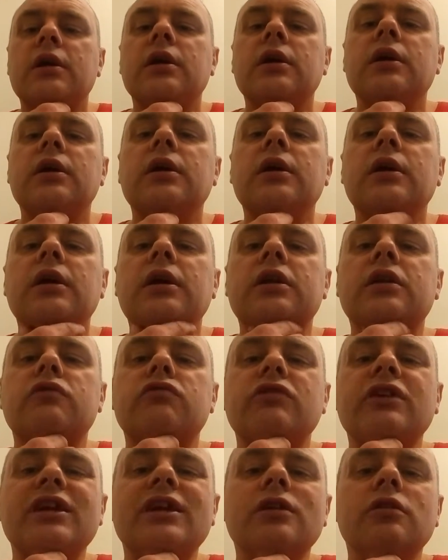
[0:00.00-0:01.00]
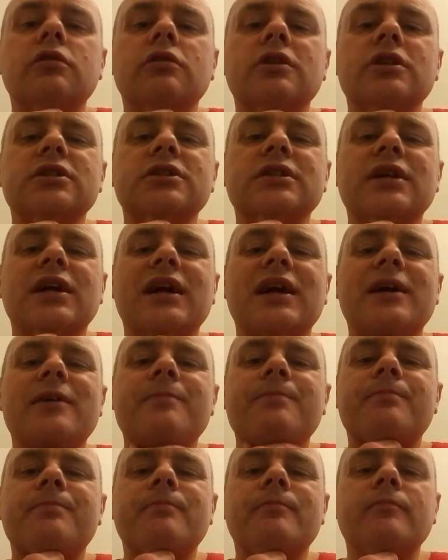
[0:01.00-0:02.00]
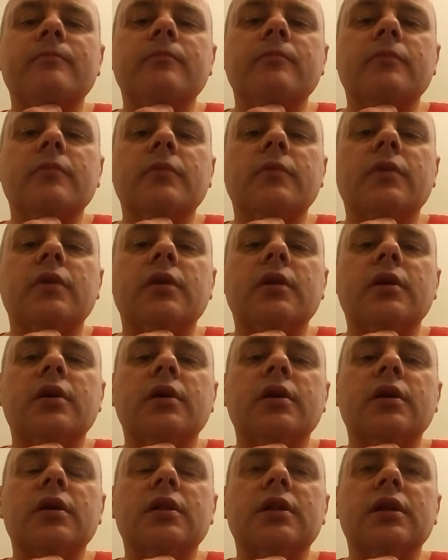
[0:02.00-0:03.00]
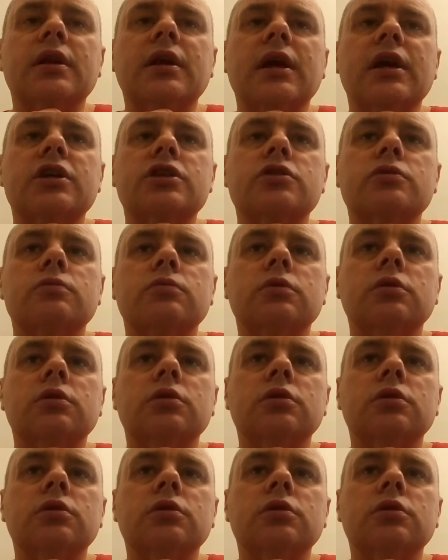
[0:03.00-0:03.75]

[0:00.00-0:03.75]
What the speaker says: and you realise that the actual